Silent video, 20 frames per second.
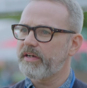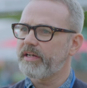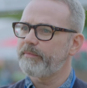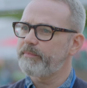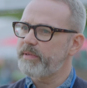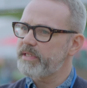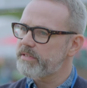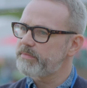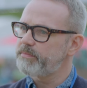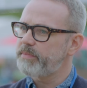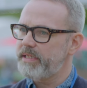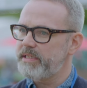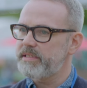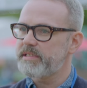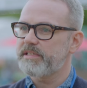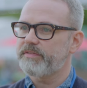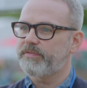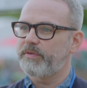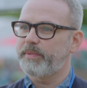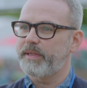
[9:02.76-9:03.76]
kind of bits and
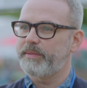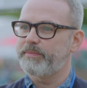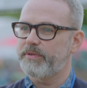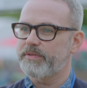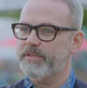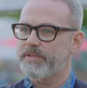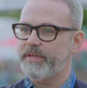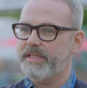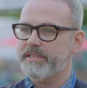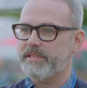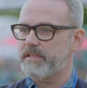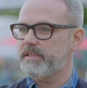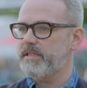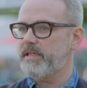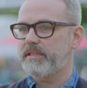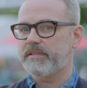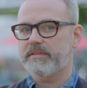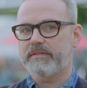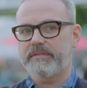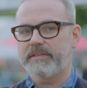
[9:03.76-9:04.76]
pieces for people. So as I
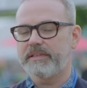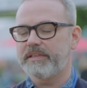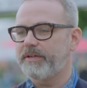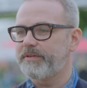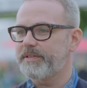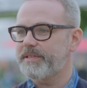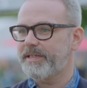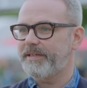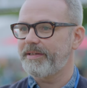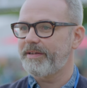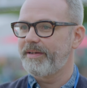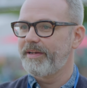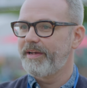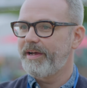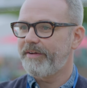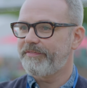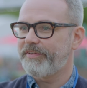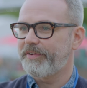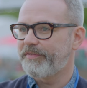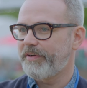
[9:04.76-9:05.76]
said, you know,
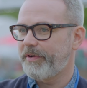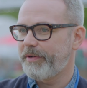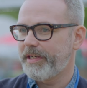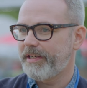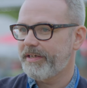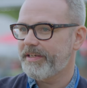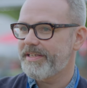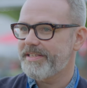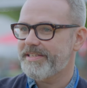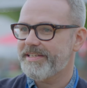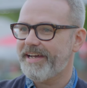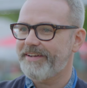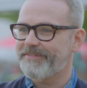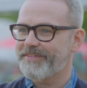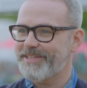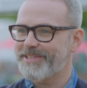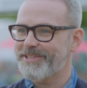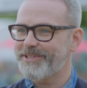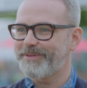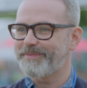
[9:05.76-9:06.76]
I feel very lucky to have
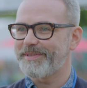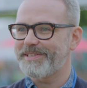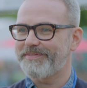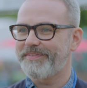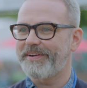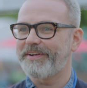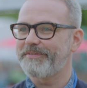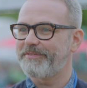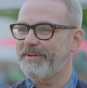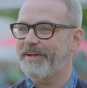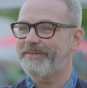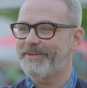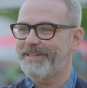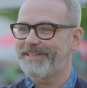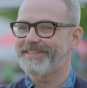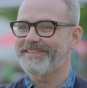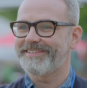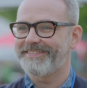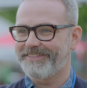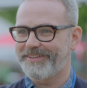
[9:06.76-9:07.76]
this job. It's very
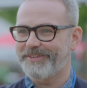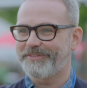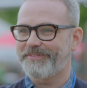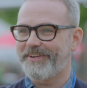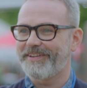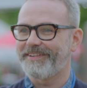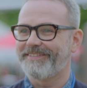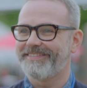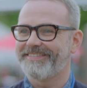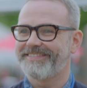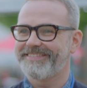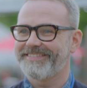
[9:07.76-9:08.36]
varied and good fun.